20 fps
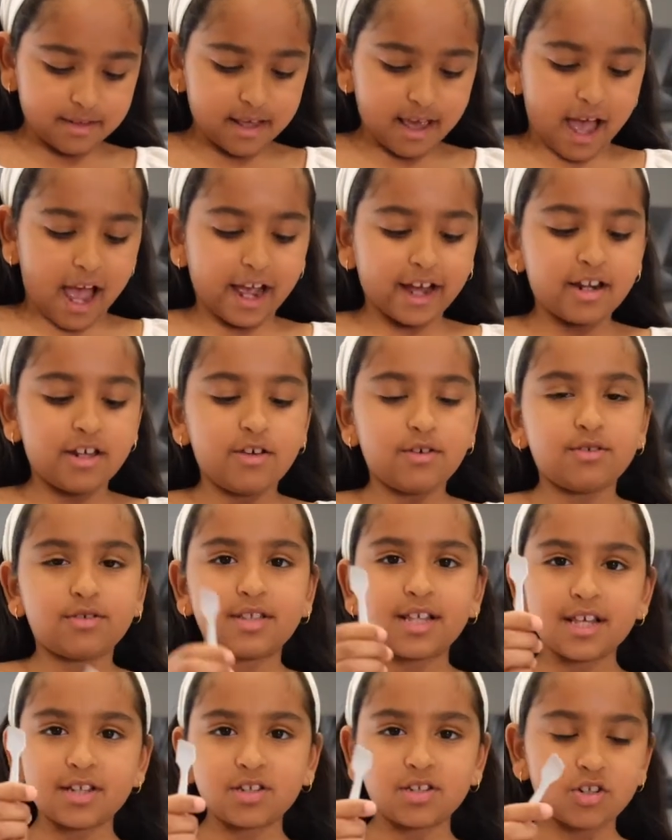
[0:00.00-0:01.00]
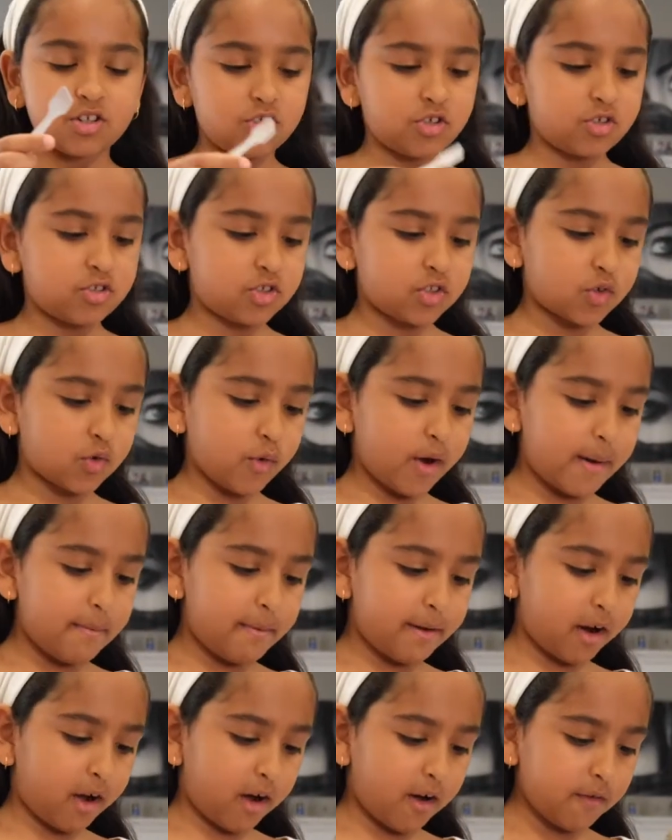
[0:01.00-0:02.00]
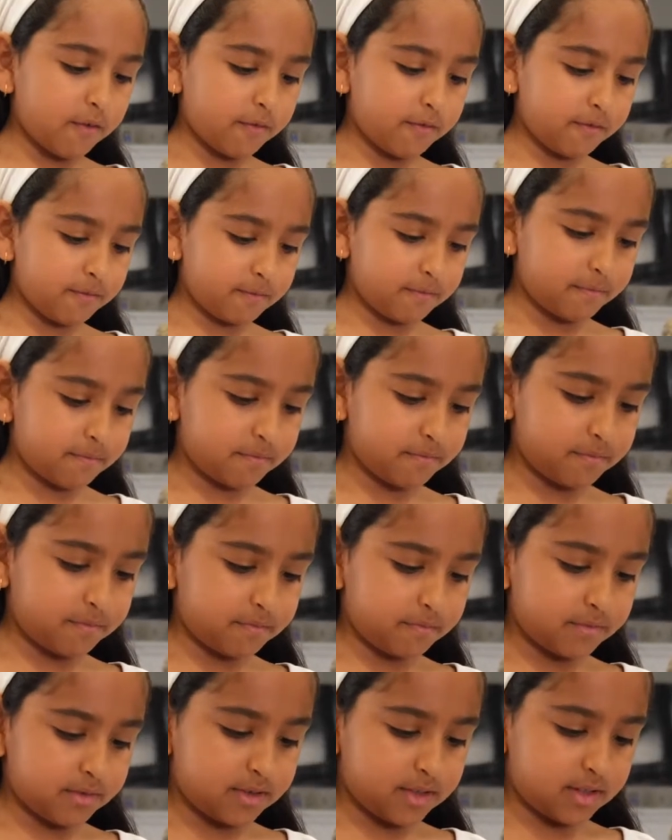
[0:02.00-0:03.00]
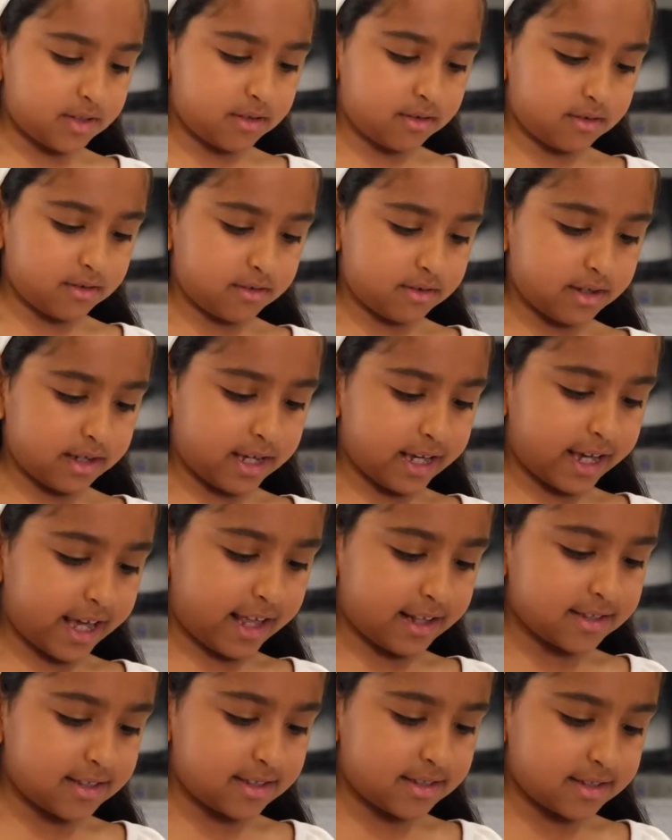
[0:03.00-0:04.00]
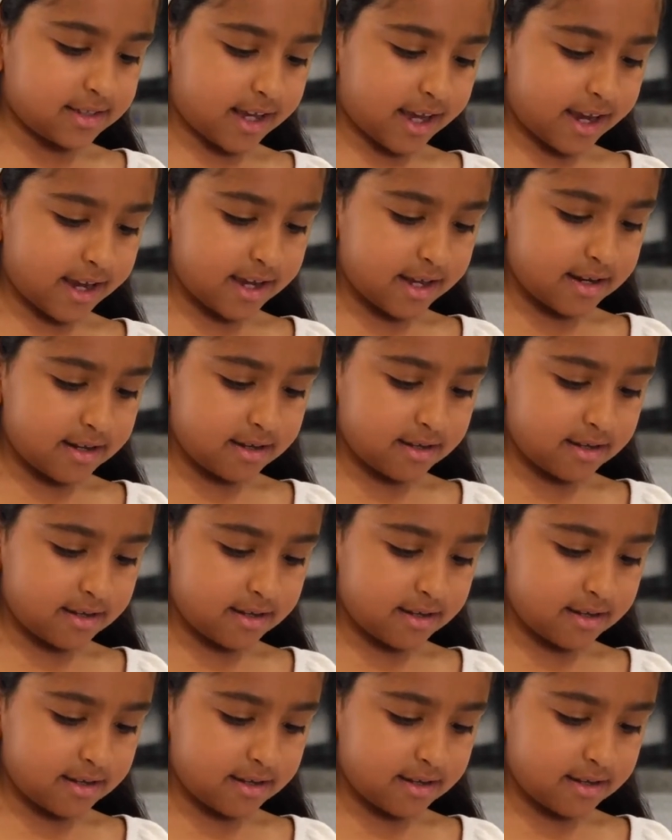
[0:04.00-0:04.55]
I'm going to use this to just scrape it off, so it gets inside.